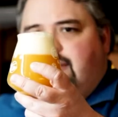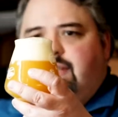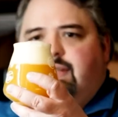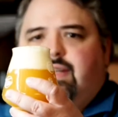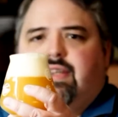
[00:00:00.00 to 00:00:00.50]

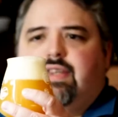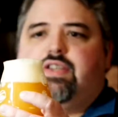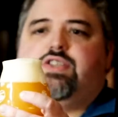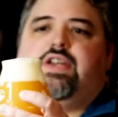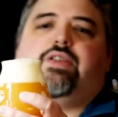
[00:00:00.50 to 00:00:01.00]
in, I
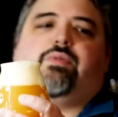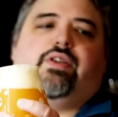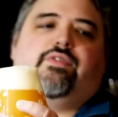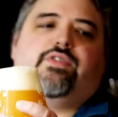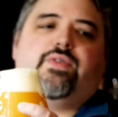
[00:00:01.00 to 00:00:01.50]
think,
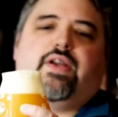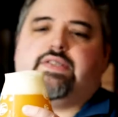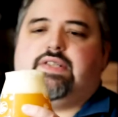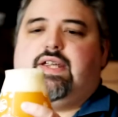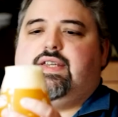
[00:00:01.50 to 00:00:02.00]
January of
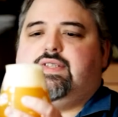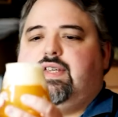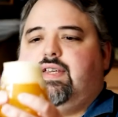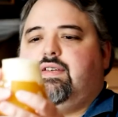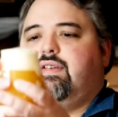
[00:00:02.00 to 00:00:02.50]

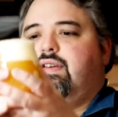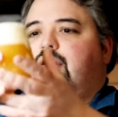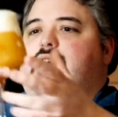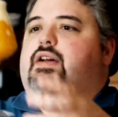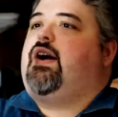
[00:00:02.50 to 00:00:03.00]
2018.
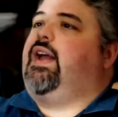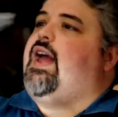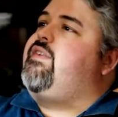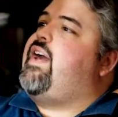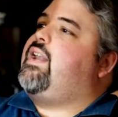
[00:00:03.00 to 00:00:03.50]
I
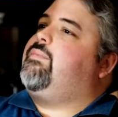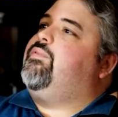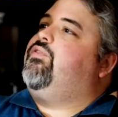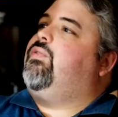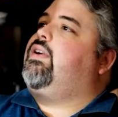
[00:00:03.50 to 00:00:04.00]
have had it
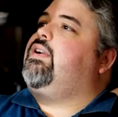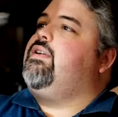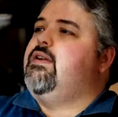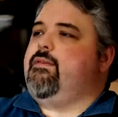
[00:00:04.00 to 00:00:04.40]
before.